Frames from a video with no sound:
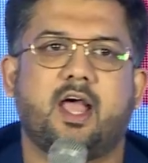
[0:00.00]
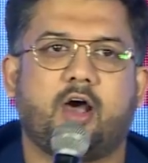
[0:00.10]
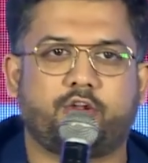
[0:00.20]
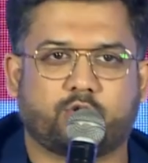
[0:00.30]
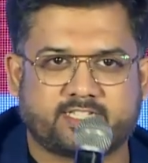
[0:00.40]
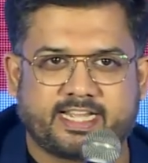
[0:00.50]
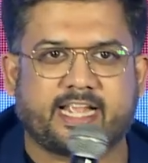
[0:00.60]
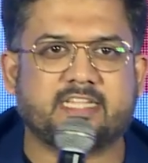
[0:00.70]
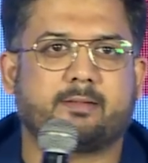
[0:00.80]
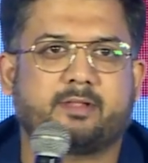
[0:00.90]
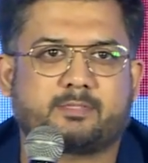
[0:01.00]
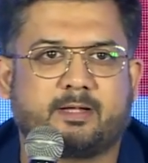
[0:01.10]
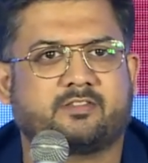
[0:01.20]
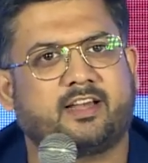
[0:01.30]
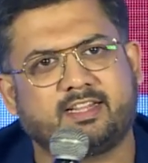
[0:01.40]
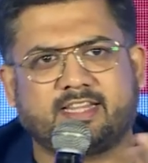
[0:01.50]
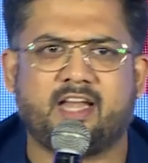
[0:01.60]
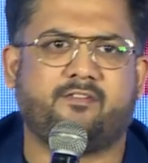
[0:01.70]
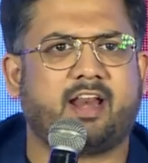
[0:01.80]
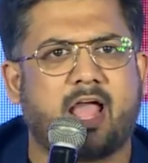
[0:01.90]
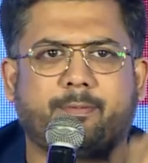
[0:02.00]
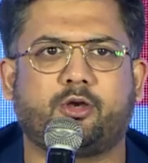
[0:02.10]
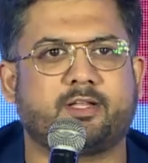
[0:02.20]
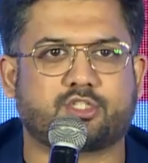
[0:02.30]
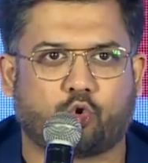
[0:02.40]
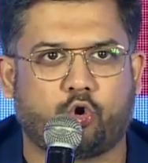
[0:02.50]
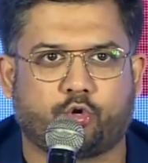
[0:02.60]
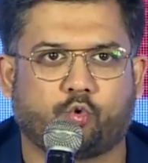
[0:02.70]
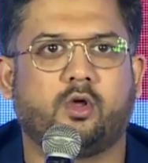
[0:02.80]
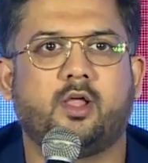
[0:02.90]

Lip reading: or you're seeking something specifically, then we're happy to be sold to.